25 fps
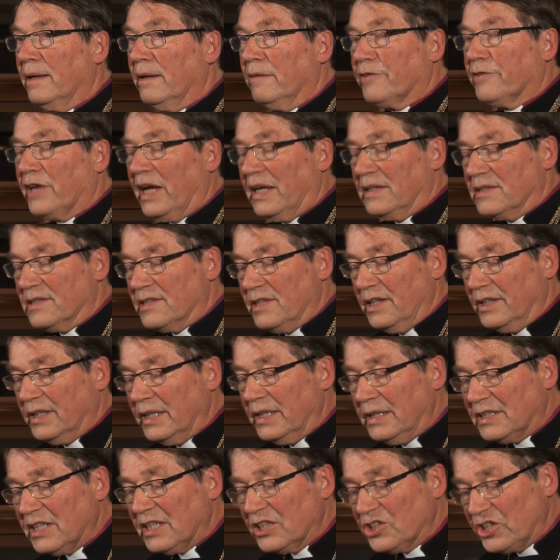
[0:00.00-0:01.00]
Friends, it
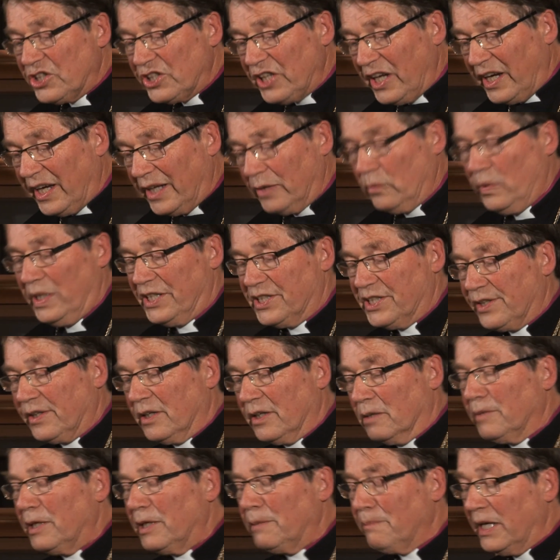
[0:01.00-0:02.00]
is a shared
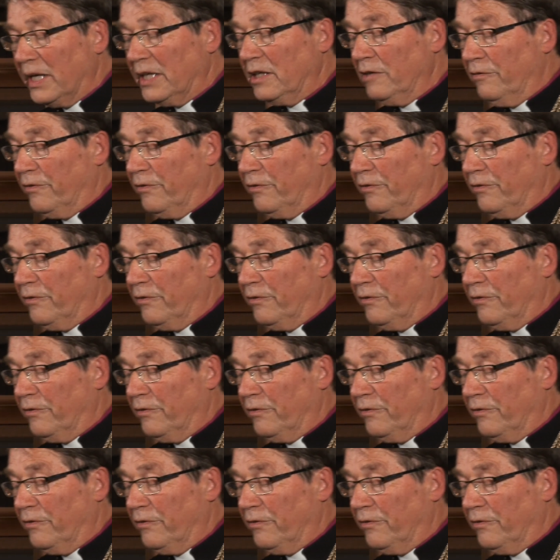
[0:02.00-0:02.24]
wisdom in many